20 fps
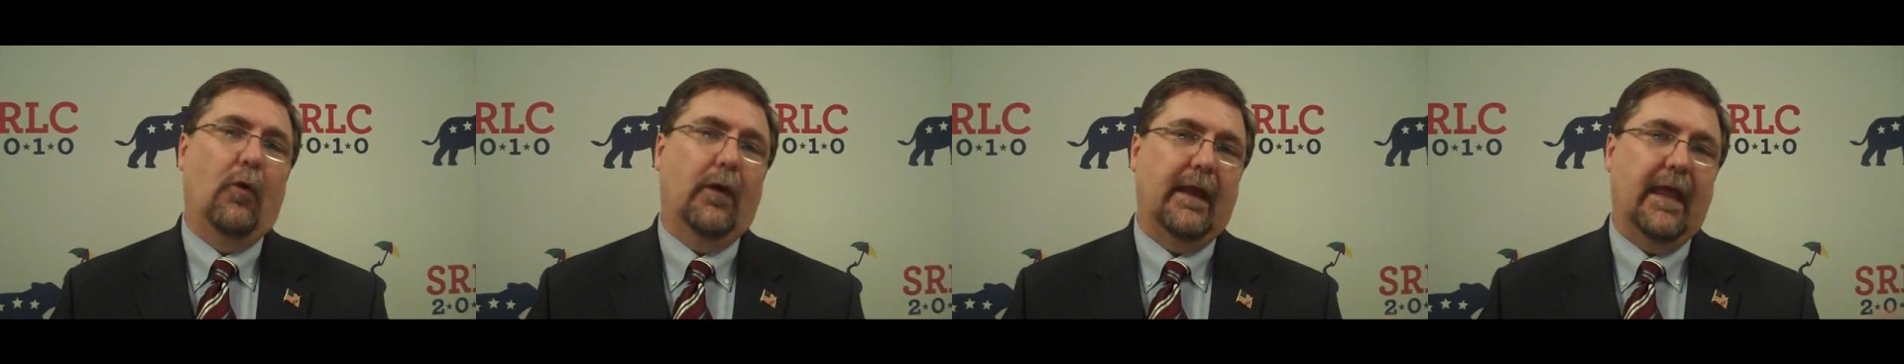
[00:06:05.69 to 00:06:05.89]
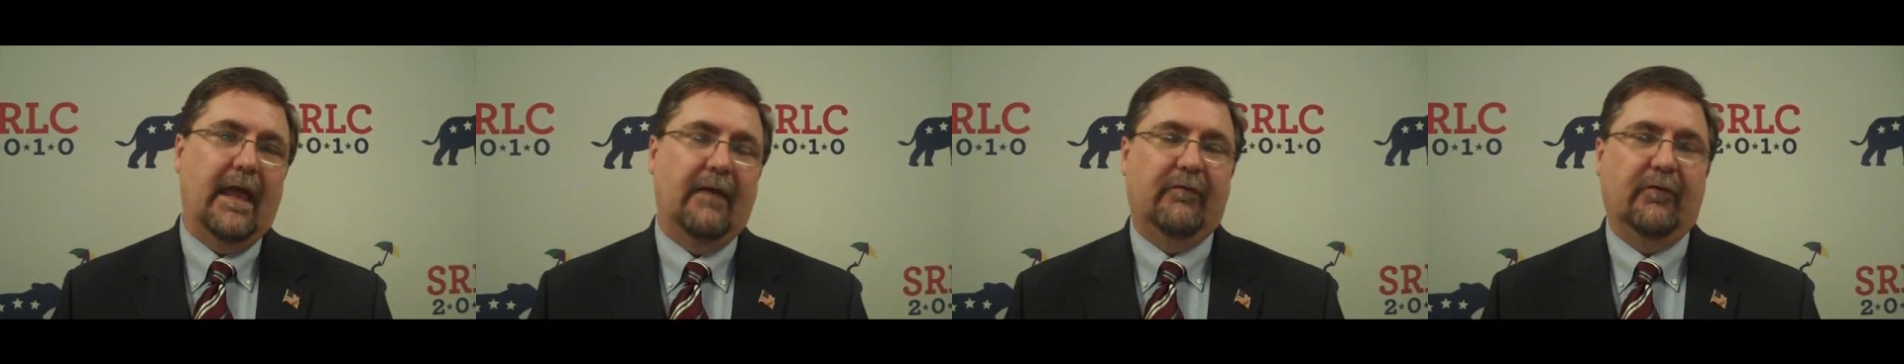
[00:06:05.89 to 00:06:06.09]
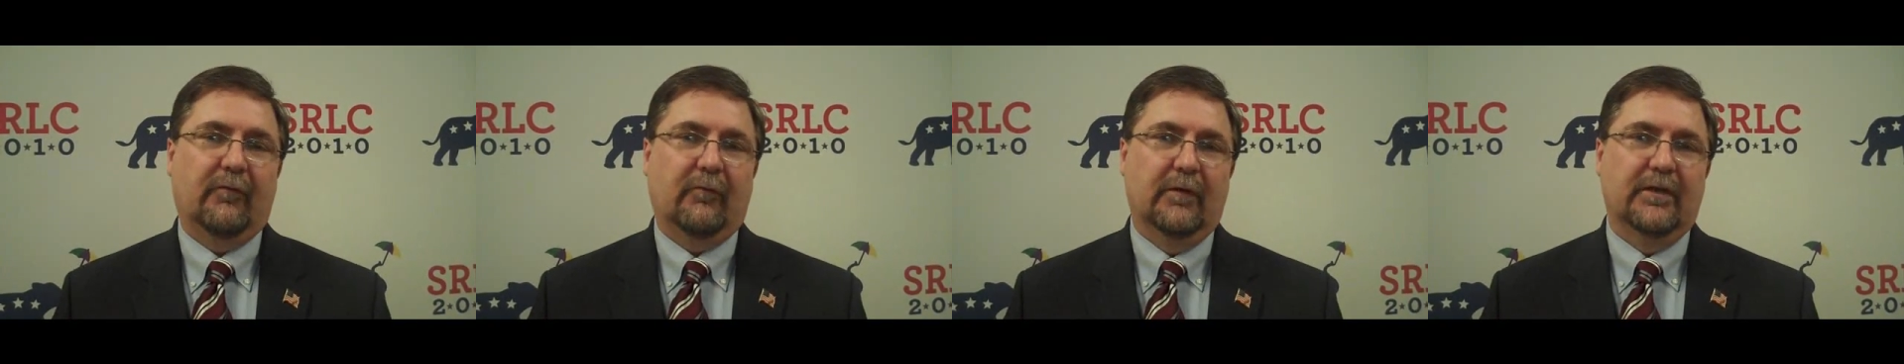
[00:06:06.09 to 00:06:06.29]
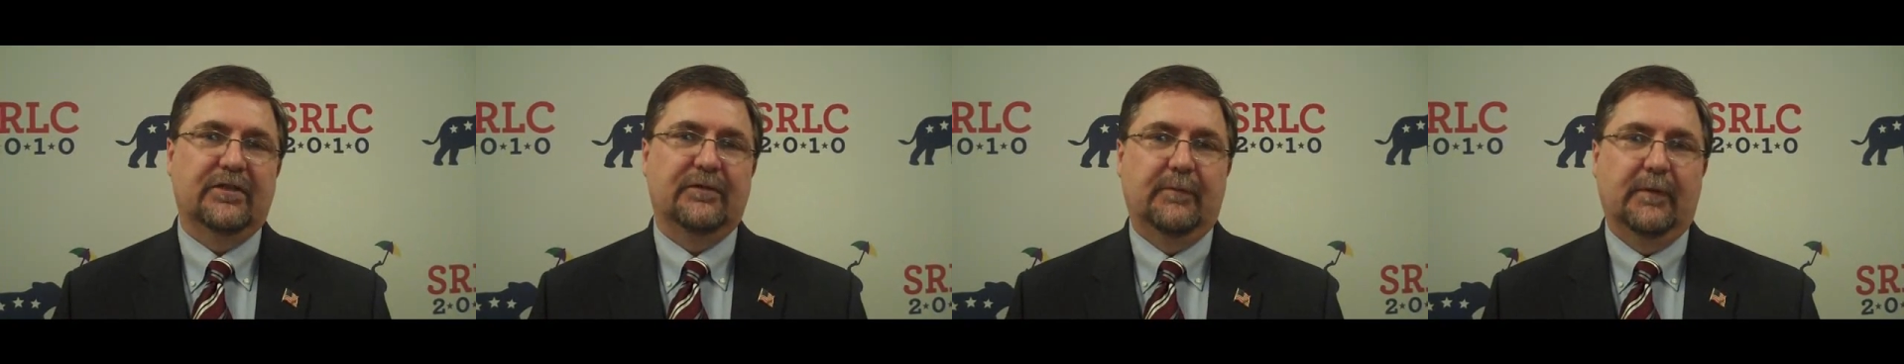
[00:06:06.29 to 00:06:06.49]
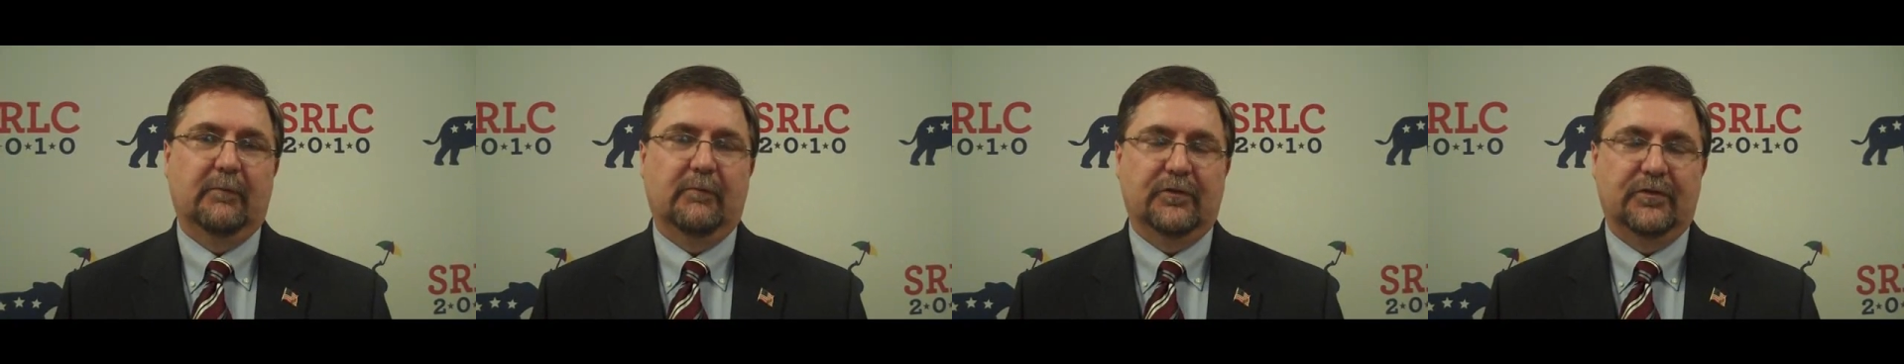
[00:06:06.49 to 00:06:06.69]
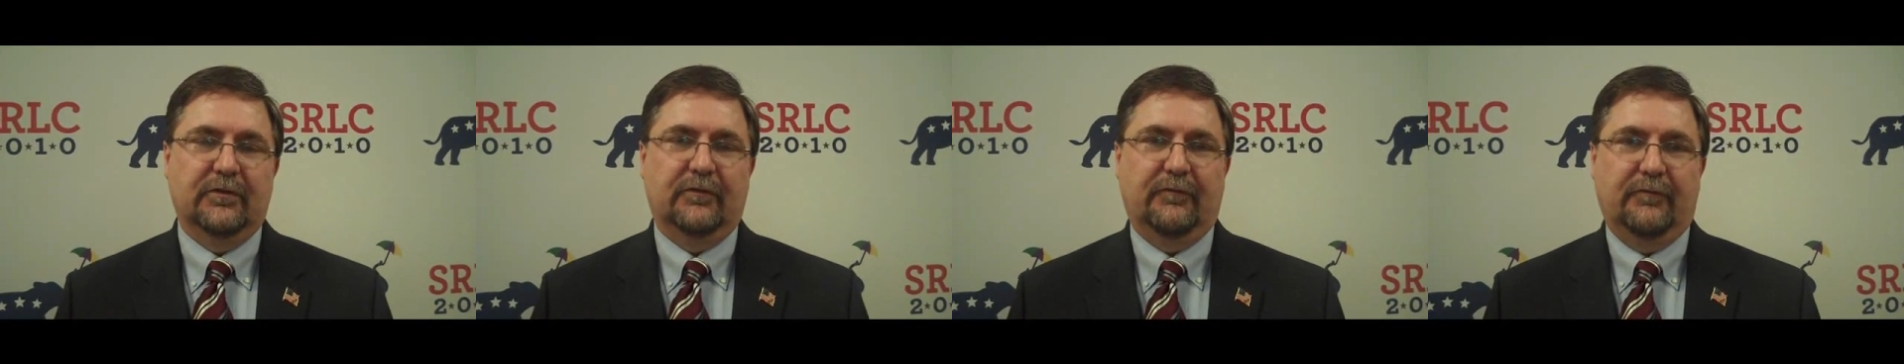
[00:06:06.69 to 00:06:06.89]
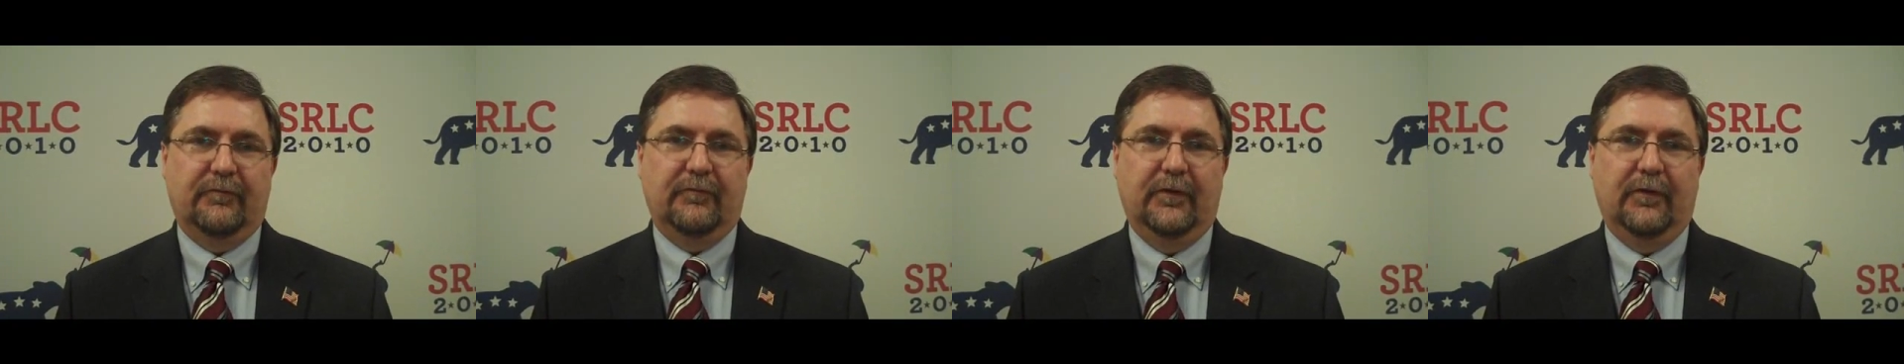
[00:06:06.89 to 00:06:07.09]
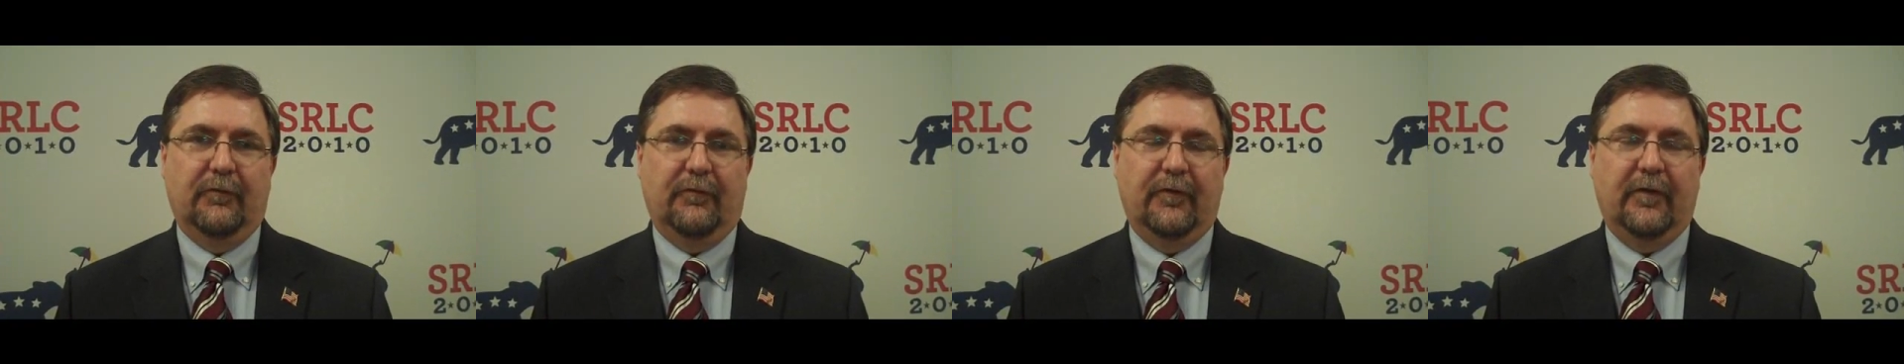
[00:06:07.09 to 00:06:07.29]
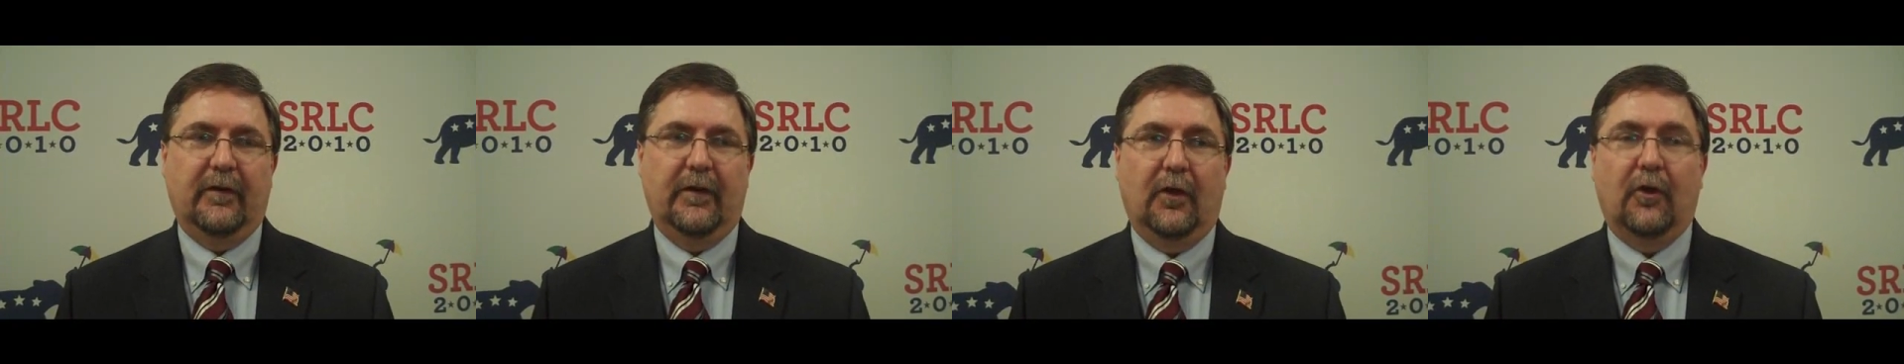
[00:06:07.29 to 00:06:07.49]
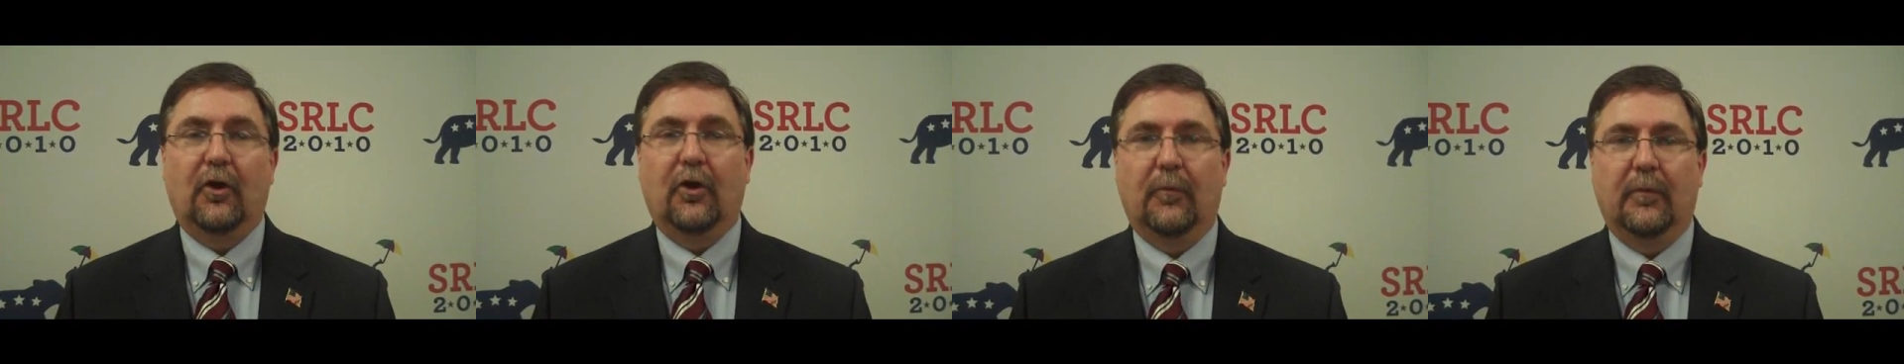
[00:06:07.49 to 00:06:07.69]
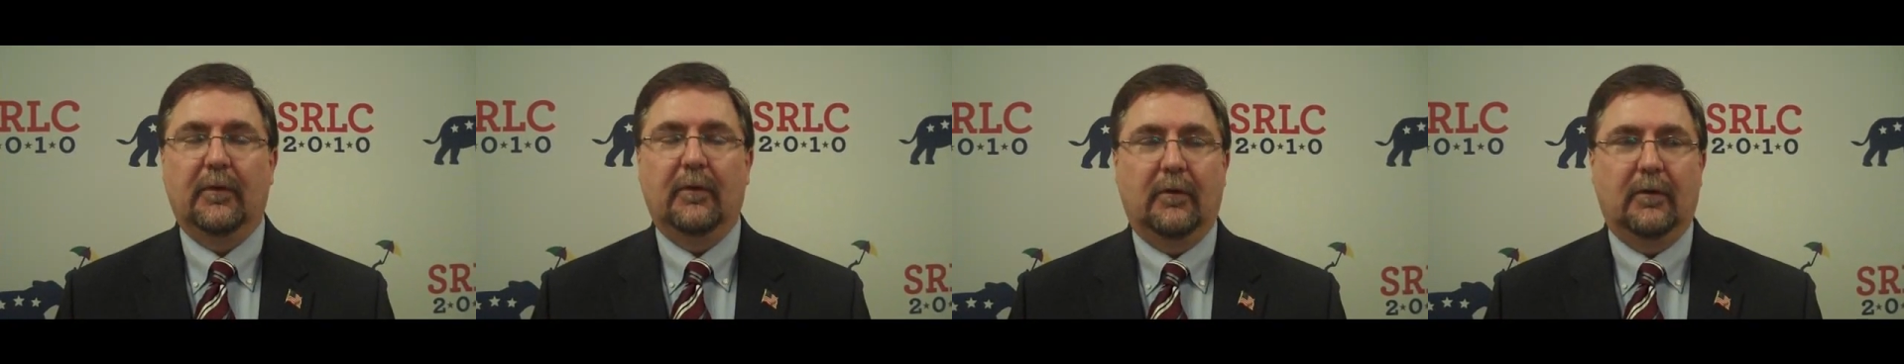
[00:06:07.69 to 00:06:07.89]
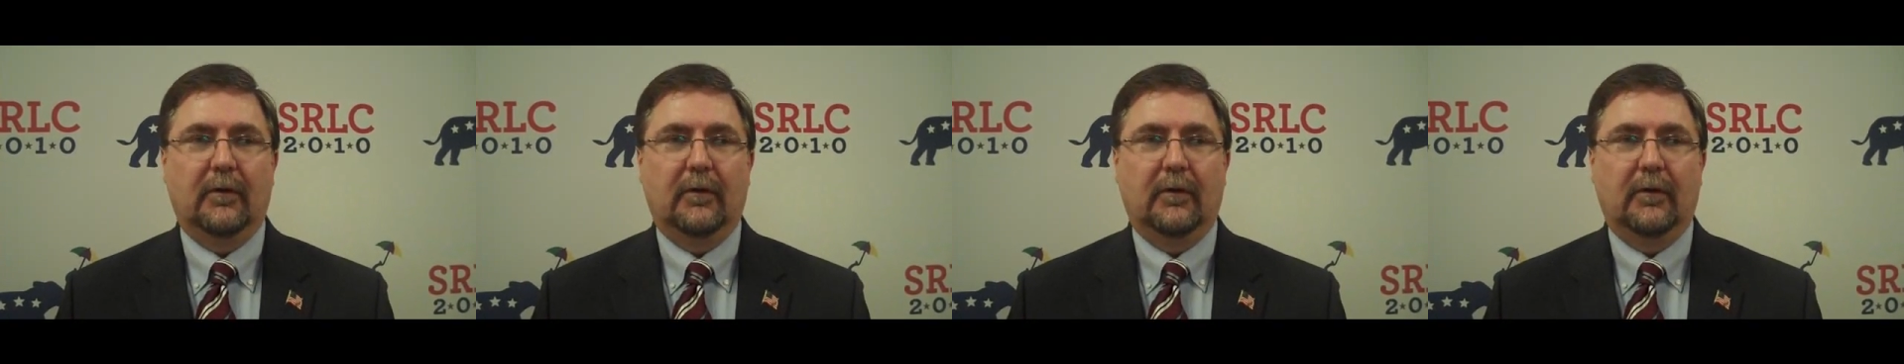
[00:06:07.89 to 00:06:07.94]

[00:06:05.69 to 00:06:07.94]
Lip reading: one half of Richmond, which are fairly urban,